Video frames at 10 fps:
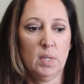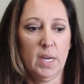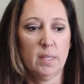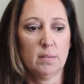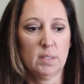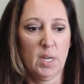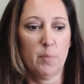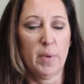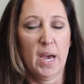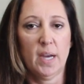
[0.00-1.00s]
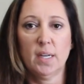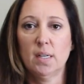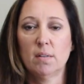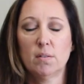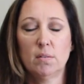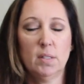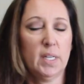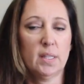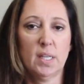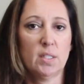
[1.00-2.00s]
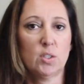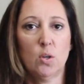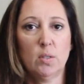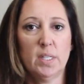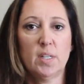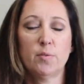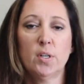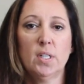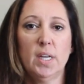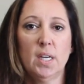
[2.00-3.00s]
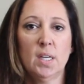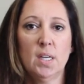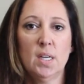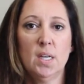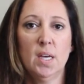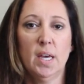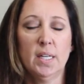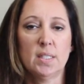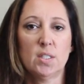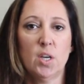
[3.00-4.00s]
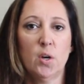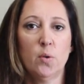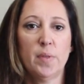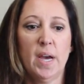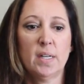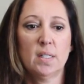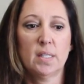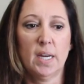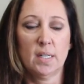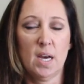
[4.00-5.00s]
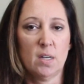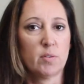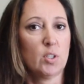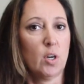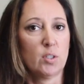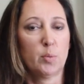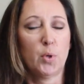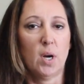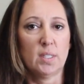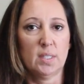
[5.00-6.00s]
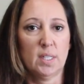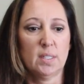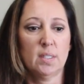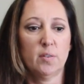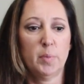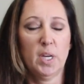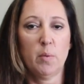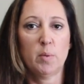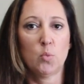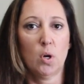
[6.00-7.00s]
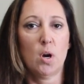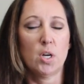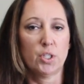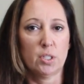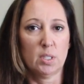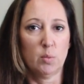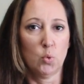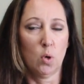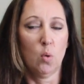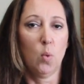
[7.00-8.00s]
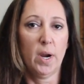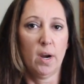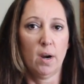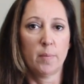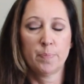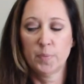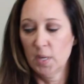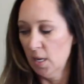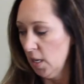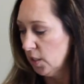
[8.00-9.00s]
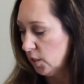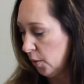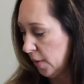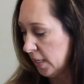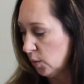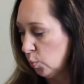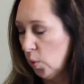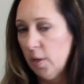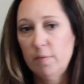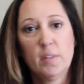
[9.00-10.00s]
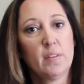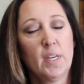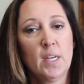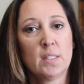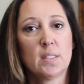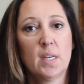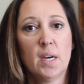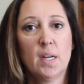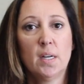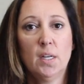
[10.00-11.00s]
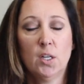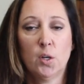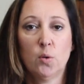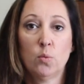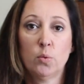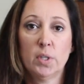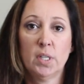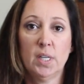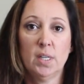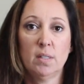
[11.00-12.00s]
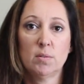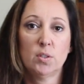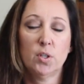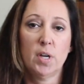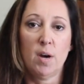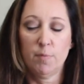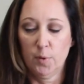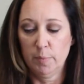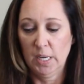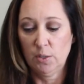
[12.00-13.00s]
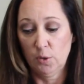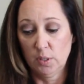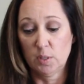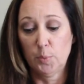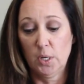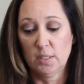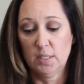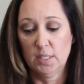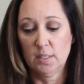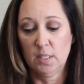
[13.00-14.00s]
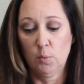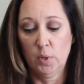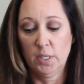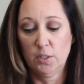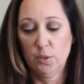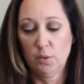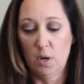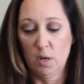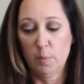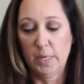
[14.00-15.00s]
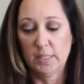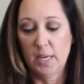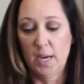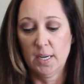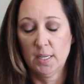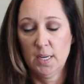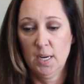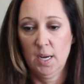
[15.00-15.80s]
like step back and look at things totally differently. And so that kind of starts a process of becoming more conscious and more aware. So that's one of the things that, you know, really stood out for me during this process, and I wanted to talk about that.